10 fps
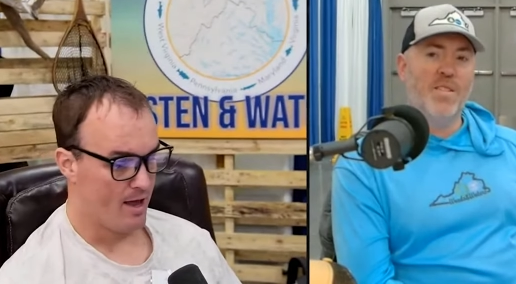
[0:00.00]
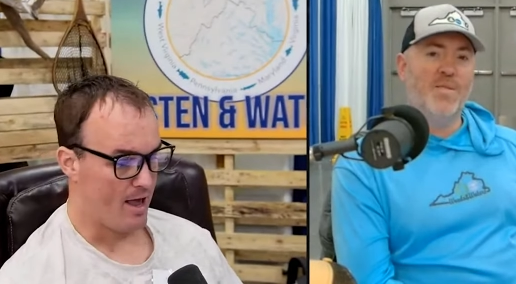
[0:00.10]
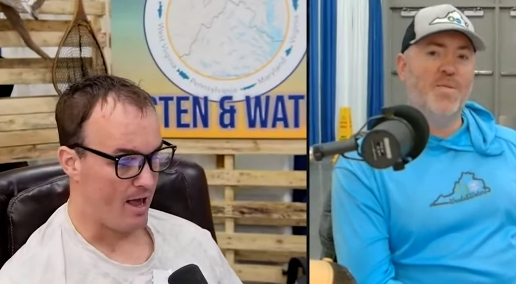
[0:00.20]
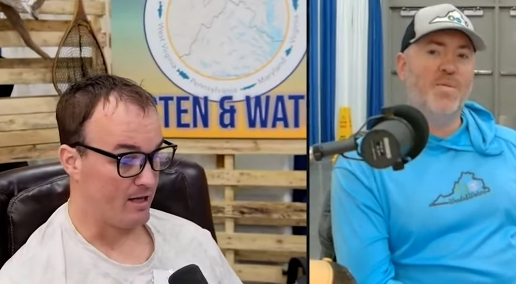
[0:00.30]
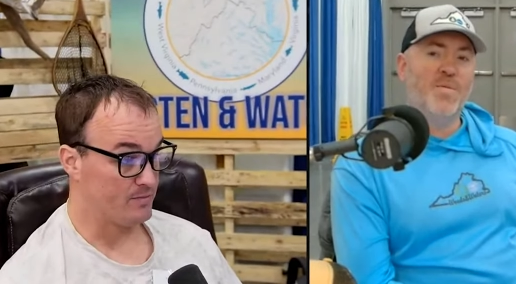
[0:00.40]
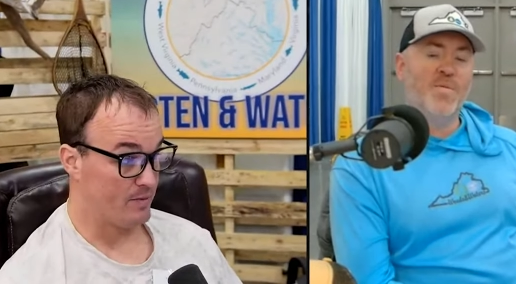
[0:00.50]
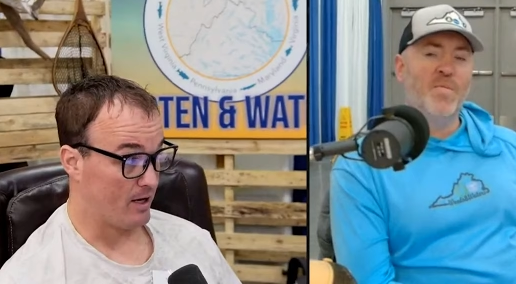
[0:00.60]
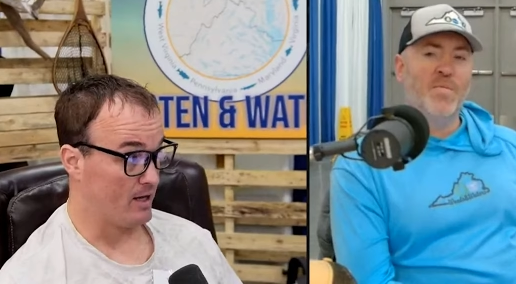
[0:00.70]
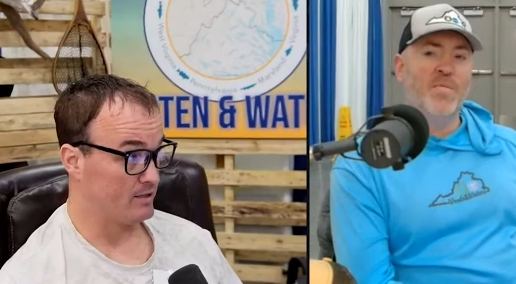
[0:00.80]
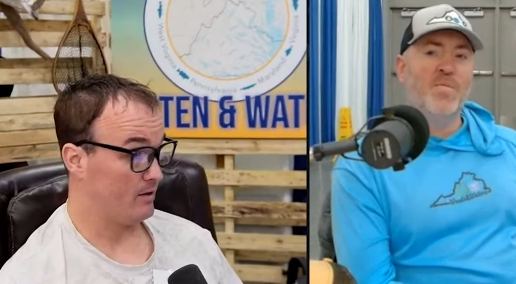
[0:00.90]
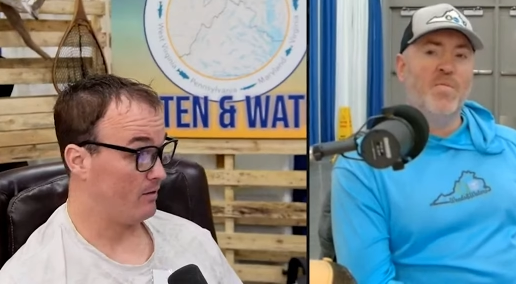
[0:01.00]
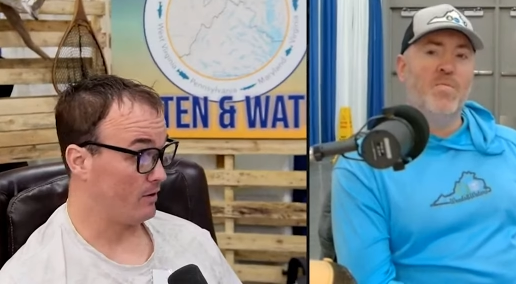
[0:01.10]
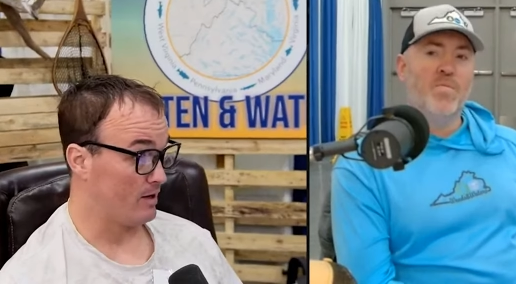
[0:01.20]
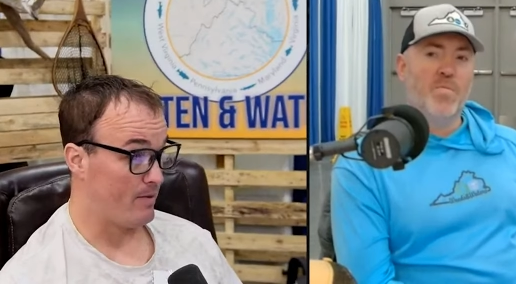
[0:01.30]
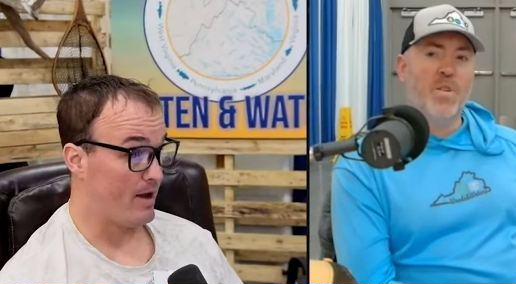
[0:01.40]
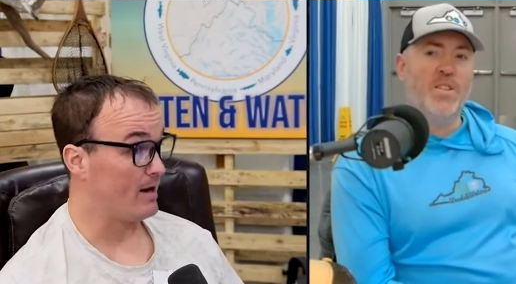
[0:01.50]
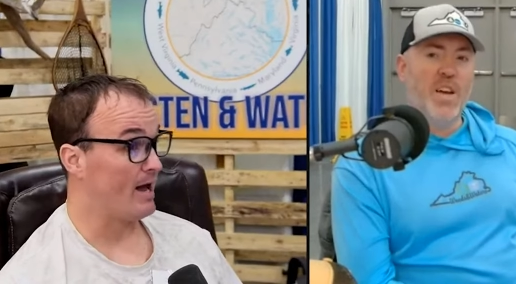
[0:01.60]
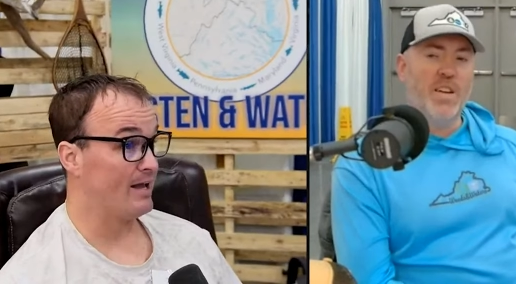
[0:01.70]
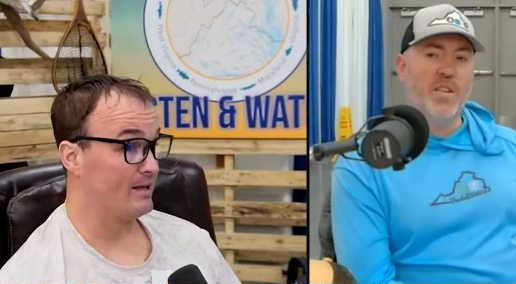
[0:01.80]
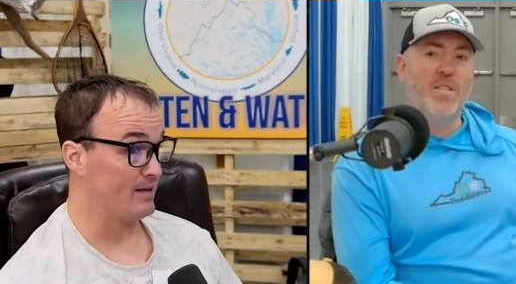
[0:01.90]
Speaker 1: and it's because they're getting paid.
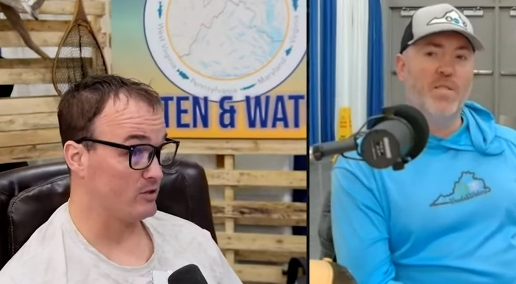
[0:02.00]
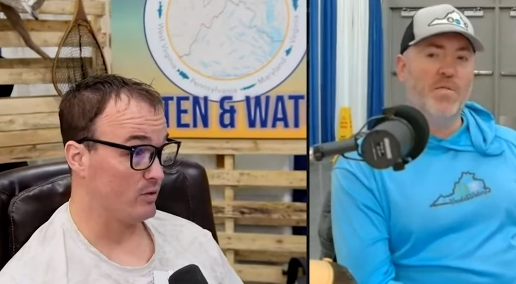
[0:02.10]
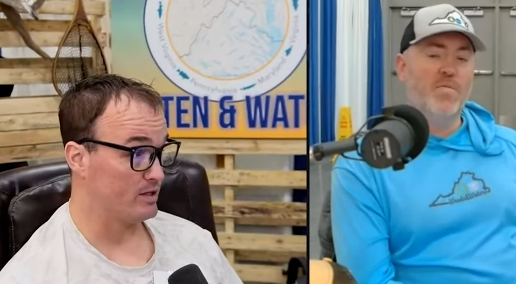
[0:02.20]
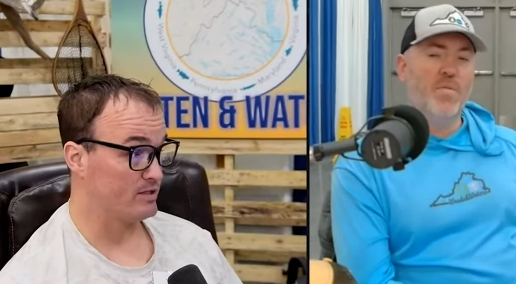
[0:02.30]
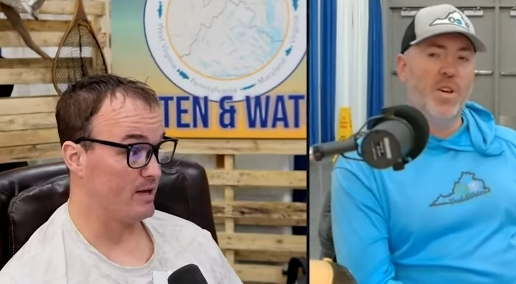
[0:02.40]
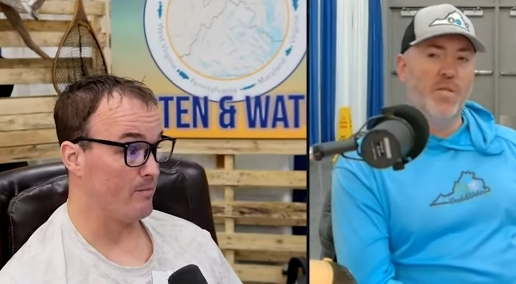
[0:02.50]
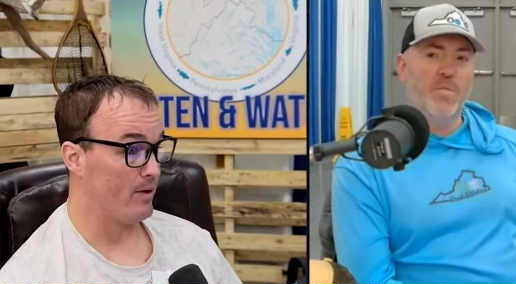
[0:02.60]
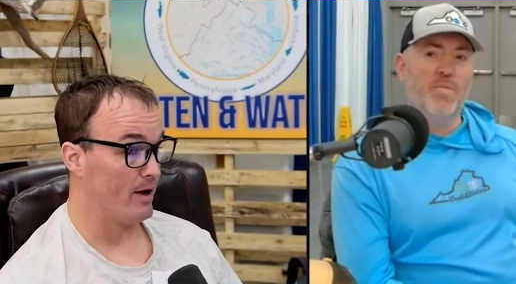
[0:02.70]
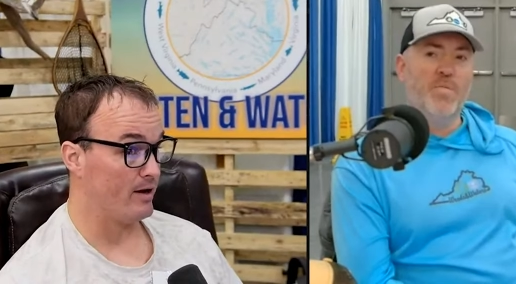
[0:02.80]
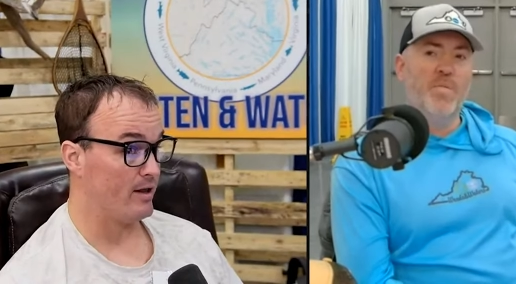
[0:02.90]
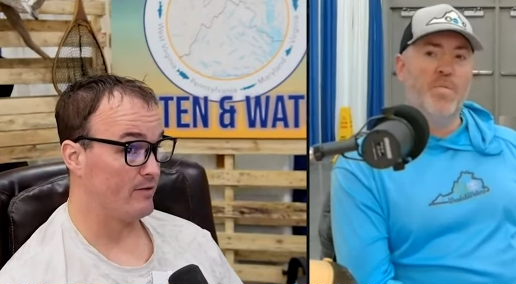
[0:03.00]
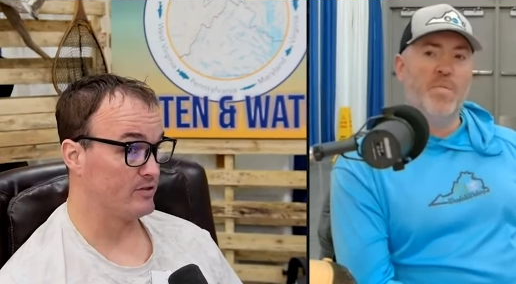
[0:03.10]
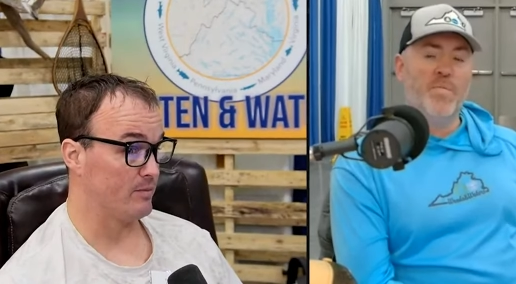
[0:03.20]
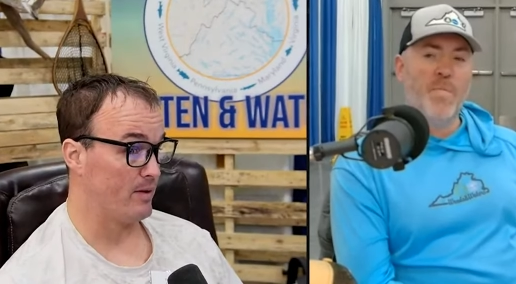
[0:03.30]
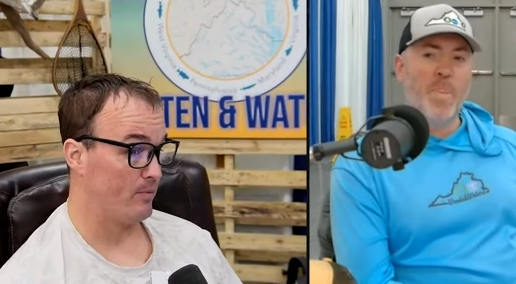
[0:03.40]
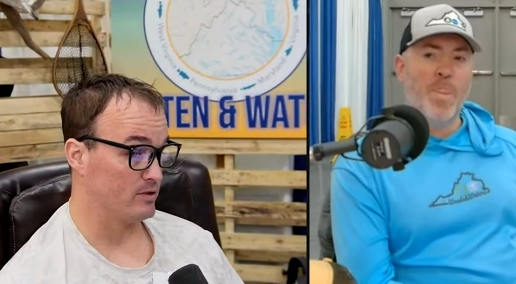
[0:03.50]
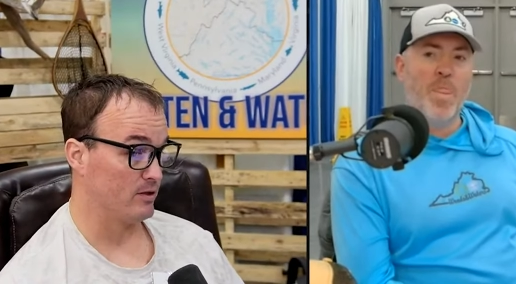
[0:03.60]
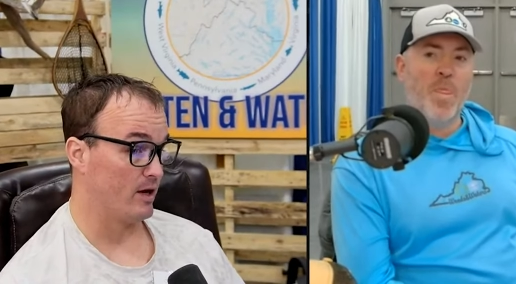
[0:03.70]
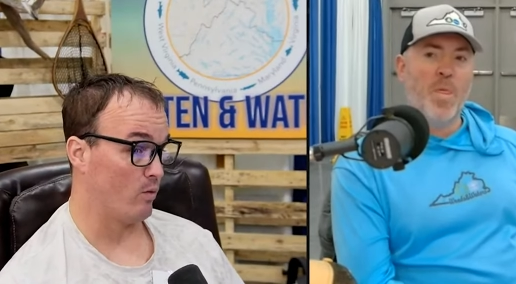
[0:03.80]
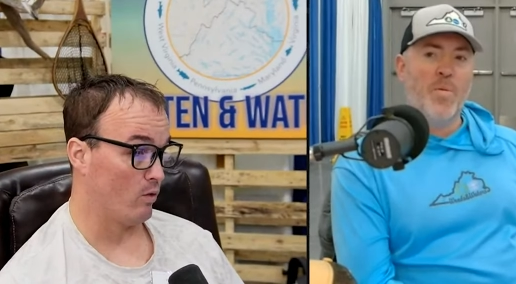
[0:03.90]
Exactly. I get that to an extent, yeah. but if somebody puts
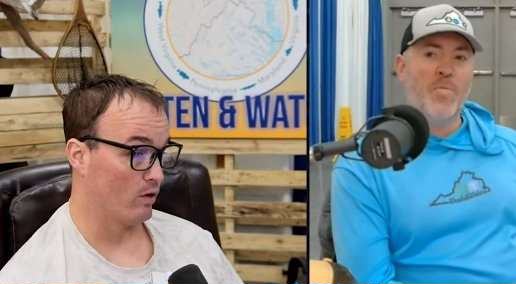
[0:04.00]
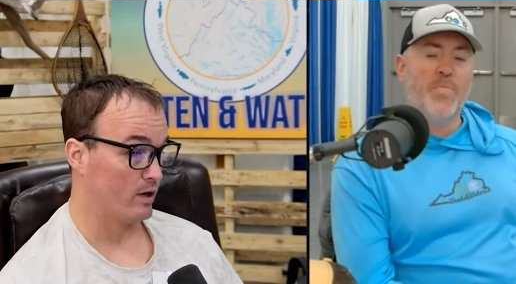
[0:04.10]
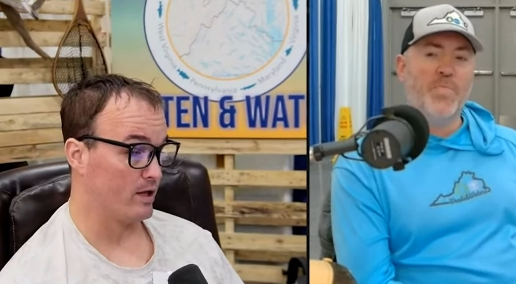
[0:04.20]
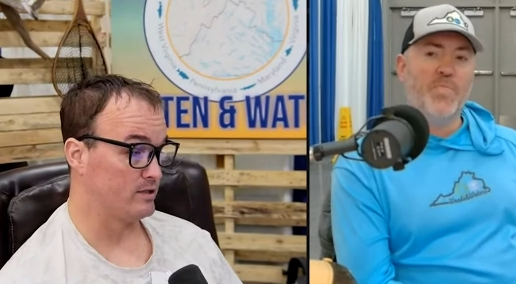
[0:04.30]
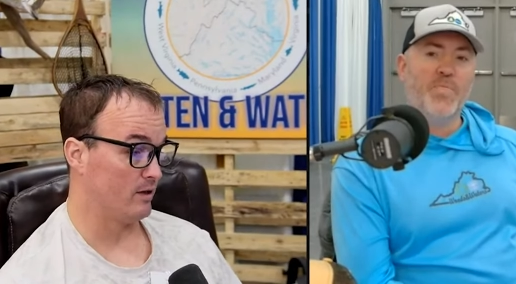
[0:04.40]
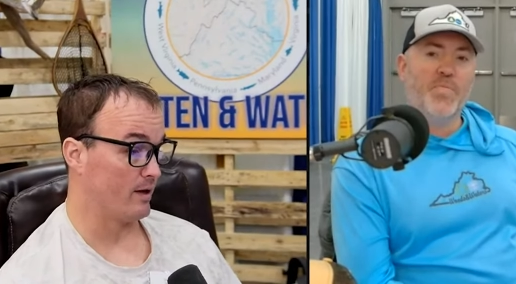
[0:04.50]
a lot of work in to